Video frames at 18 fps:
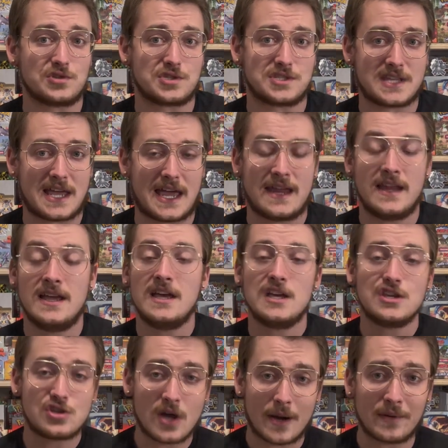set.
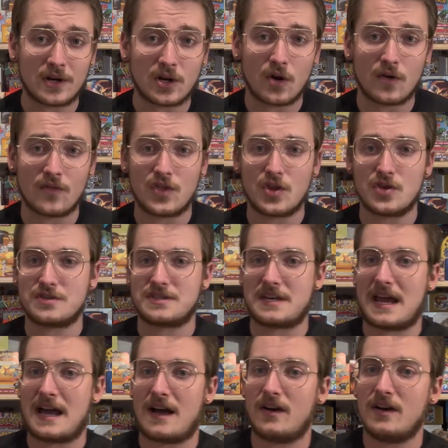So I'm going to go over those
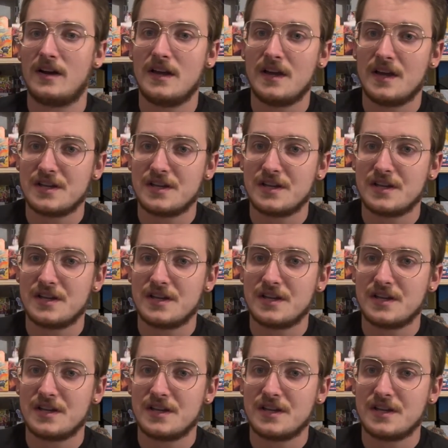now.